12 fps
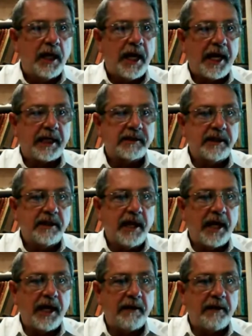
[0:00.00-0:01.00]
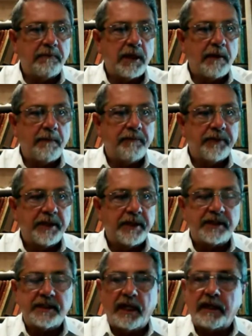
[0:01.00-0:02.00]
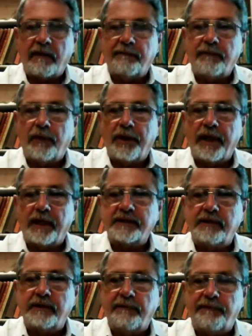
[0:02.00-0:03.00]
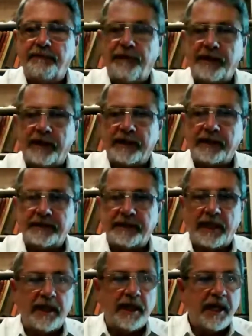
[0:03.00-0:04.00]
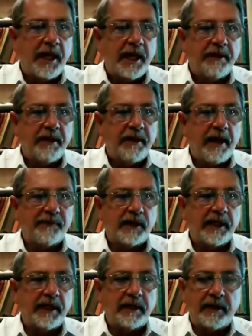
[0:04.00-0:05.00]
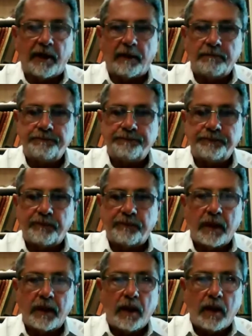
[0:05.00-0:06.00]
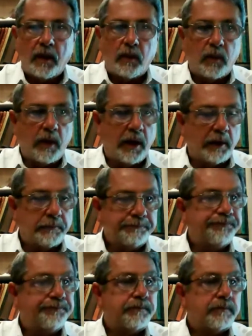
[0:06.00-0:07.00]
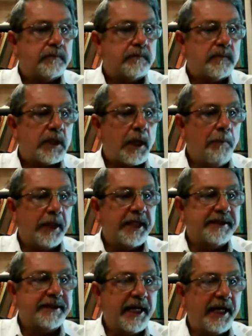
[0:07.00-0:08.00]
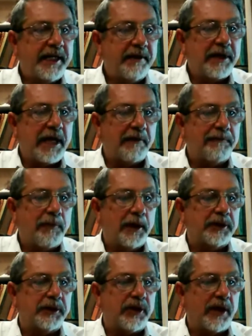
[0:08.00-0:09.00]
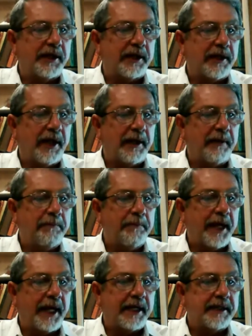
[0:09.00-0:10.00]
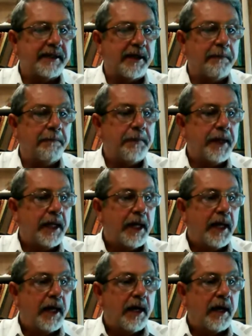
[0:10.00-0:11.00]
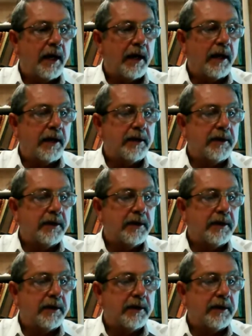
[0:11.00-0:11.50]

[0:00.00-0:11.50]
actually named the state of California as a defendant, because they have a lien there. Well, but the state of California is trying to claim that a